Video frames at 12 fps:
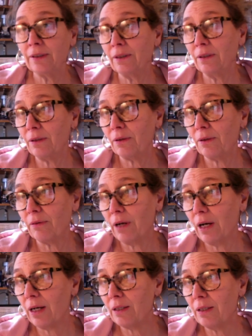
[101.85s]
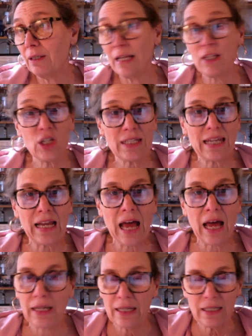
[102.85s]
Or let's just get
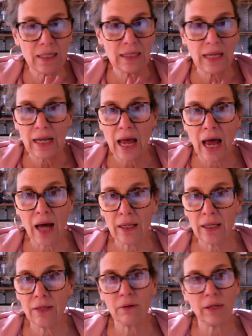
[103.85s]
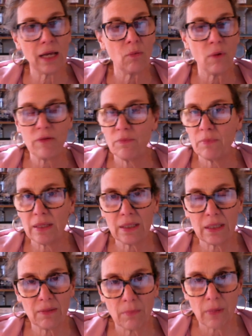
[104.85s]
out of here, get away from this
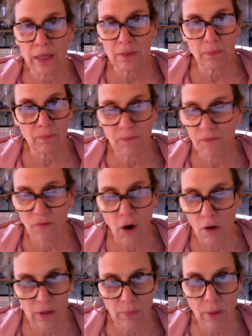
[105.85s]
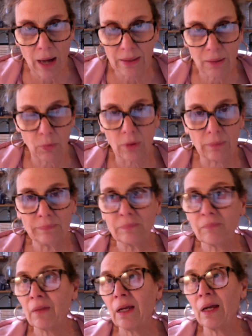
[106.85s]
as far as possible.
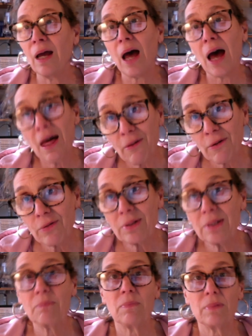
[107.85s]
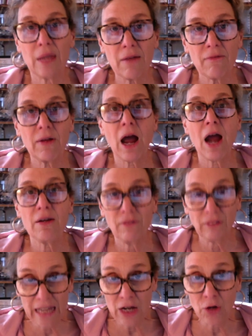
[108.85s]
Others, they've kind of
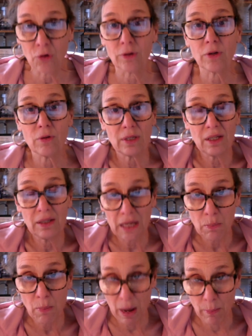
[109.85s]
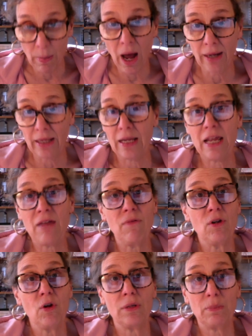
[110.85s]
lingered. They're still in my body.
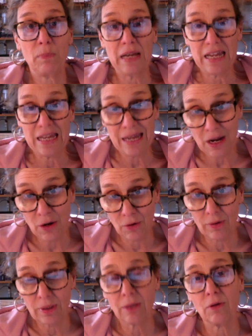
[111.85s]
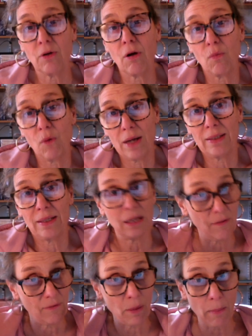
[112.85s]
Even though it's been years, there are ones that
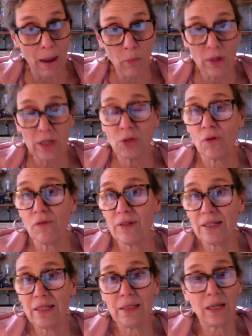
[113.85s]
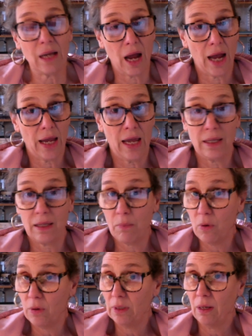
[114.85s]
if the memory surfaces, I get the
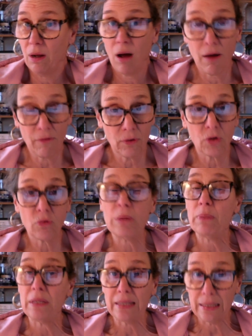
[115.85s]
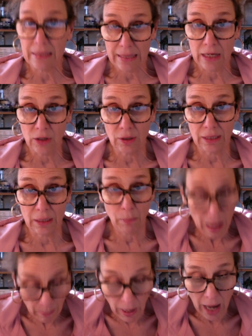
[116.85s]
most awful, creepy sensation in
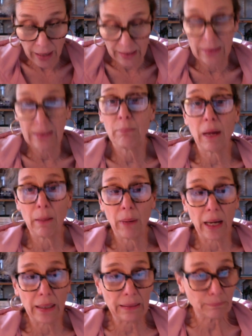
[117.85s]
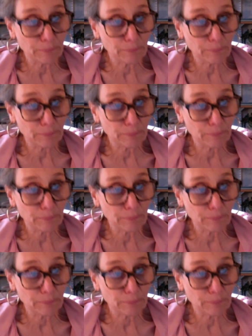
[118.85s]
my body. It's in my body.